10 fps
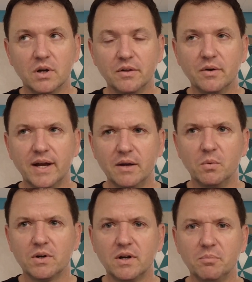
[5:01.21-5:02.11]
Although I had
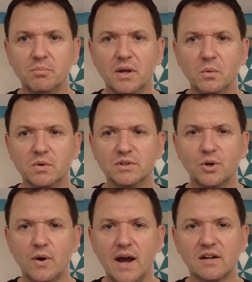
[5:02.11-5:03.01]
one cup that was
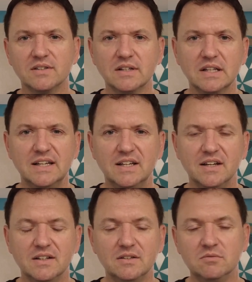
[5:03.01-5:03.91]
cracked and
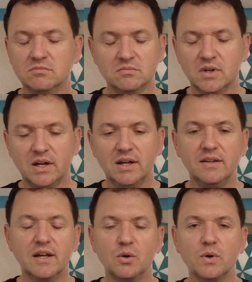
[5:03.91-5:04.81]
leaking,
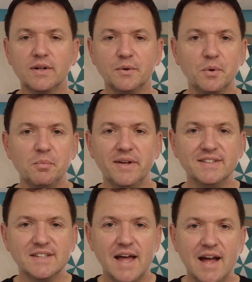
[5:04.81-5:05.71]
they quickly
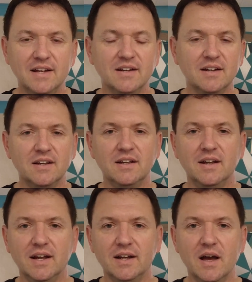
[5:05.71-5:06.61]
replaced that
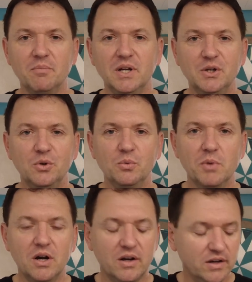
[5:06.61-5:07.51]
and got me a new
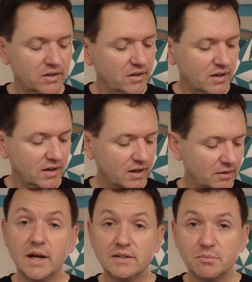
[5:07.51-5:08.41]
mug.
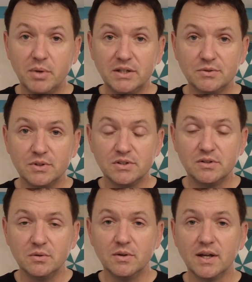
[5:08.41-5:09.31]
Had some pastries
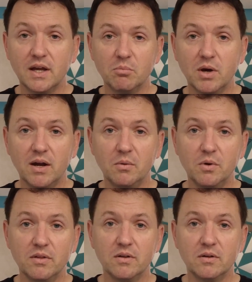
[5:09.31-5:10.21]
too. They came by
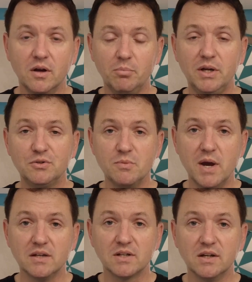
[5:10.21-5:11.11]
with a pastry
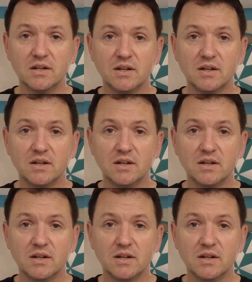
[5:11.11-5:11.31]
basket.